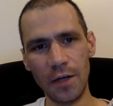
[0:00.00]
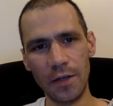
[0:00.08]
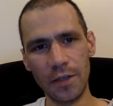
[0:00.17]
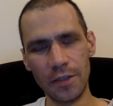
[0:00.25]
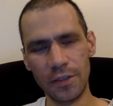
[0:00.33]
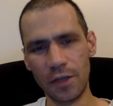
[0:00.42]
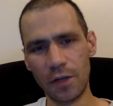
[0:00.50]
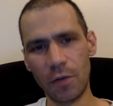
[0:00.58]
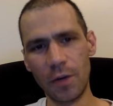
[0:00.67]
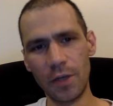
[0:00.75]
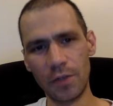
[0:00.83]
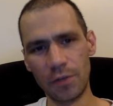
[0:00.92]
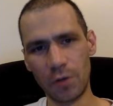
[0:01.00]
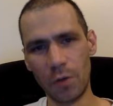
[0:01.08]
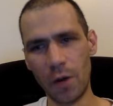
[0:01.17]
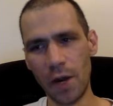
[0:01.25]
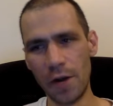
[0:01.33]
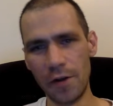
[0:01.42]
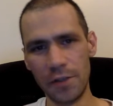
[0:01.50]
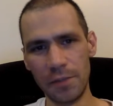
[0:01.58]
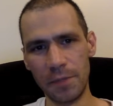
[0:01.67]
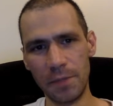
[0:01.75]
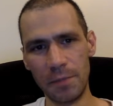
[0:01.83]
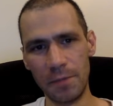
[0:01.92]
it's not quite as required as it
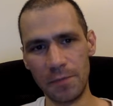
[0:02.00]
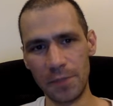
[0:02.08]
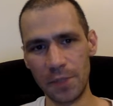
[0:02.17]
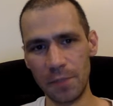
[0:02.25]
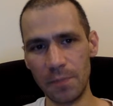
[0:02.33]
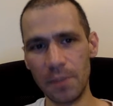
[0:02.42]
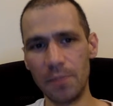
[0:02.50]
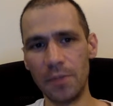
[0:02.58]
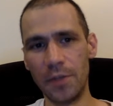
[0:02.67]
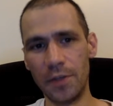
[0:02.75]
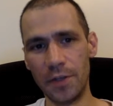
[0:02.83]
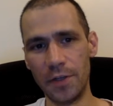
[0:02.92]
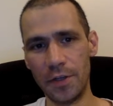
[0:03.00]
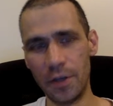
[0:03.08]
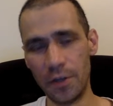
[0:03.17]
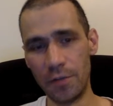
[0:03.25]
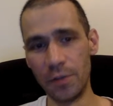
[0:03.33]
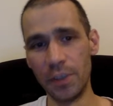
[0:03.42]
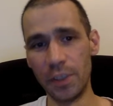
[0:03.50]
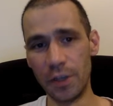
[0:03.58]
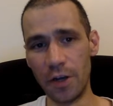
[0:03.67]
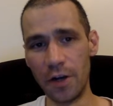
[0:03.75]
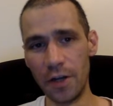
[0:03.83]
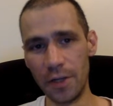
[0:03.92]
might be for some people on the really
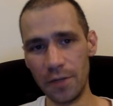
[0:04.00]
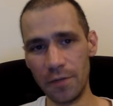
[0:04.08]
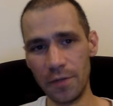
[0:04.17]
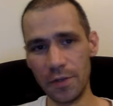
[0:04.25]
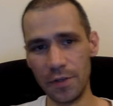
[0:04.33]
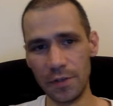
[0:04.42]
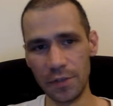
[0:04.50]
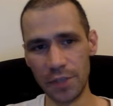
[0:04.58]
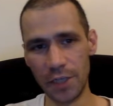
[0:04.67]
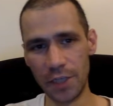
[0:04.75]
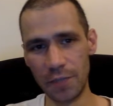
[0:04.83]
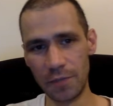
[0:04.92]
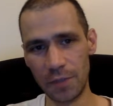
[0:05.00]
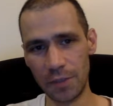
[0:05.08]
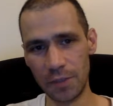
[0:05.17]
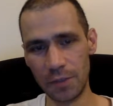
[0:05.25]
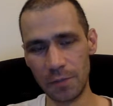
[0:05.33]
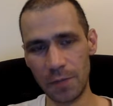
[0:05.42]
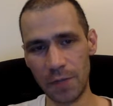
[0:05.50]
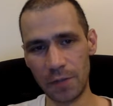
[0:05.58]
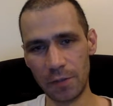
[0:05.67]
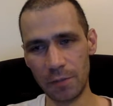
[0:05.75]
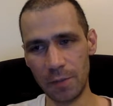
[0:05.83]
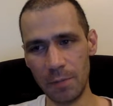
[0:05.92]
hard end of the science fiction
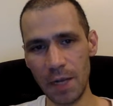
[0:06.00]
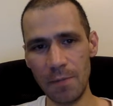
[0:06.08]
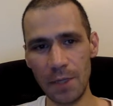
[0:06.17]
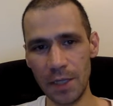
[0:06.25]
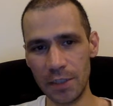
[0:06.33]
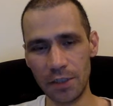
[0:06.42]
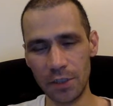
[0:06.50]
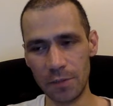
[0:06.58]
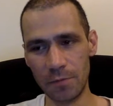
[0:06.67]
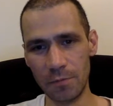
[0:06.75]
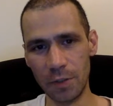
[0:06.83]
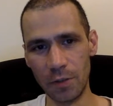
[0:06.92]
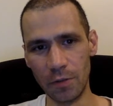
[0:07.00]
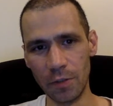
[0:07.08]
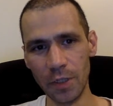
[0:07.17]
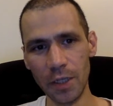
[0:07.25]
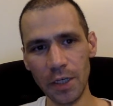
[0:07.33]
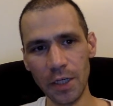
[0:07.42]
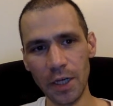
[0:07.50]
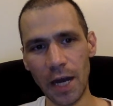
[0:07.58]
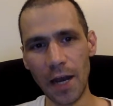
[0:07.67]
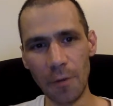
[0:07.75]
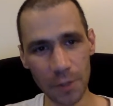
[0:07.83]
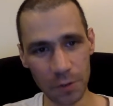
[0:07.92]
spectrum. And maybe that's just
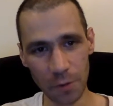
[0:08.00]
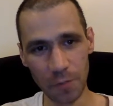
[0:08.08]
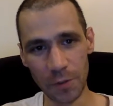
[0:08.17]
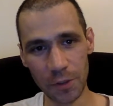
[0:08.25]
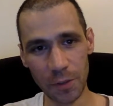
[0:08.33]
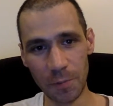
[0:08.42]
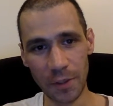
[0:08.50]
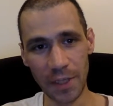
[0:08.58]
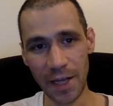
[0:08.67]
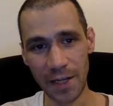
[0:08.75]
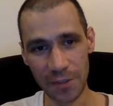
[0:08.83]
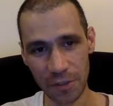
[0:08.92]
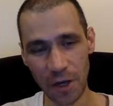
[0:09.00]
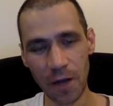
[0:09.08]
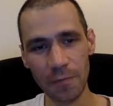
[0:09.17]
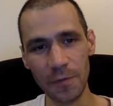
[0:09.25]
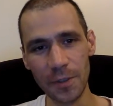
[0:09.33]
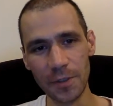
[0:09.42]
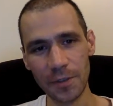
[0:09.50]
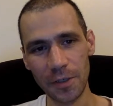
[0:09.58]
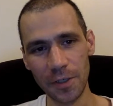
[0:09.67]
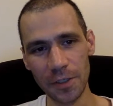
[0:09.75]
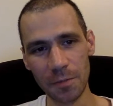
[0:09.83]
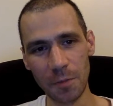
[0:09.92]
I always sort of interpreted that as confidence
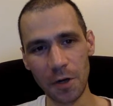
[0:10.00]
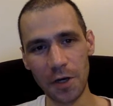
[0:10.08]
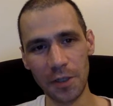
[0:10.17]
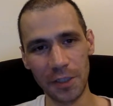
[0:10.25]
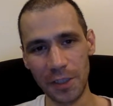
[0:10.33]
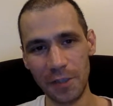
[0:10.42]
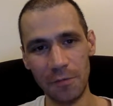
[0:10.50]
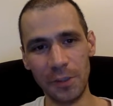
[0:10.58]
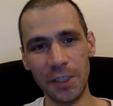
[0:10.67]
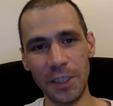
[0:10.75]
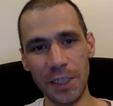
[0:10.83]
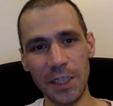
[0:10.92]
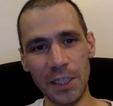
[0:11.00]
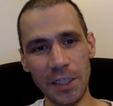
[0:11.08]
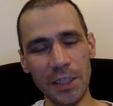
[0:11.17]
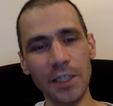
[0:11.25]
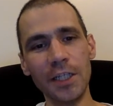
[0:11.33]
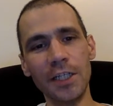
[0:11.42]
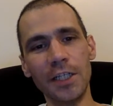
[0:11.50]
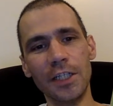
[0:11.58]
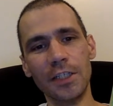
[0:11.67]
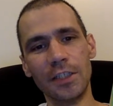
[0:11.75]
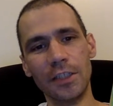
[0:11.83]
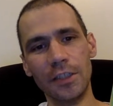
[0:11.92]
on his part, like he didn't really need
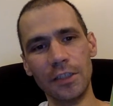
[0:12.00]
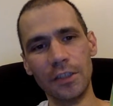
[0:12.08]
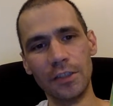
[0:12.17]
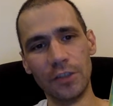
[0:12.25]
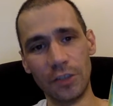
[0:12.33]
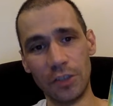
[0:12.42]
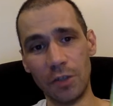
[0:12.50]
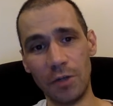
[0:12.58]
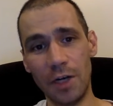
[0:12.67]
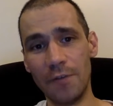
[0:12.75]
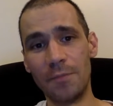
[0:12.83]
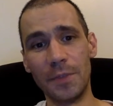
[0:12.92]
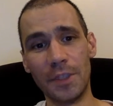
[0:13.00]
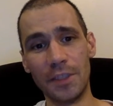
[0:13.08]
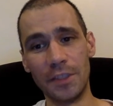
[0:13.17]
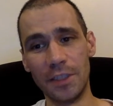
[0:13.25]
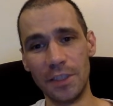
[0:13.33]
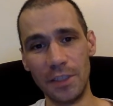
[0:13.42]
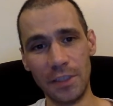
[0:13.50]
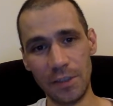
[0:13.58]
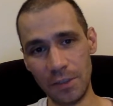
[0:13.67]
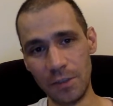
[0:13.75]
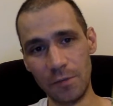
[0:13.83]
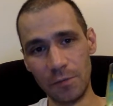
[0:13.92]
to show off, because he
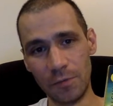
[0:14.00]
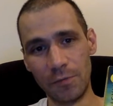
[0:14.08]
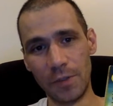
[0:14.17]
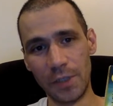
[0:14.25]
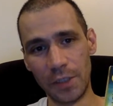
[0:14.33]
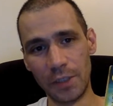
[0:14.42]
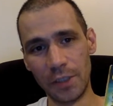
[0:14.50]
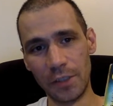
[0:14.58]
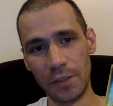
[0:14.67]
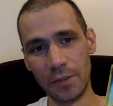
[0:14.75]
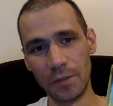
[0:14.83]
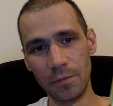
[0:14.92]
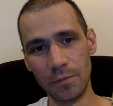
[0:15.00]
it was very clear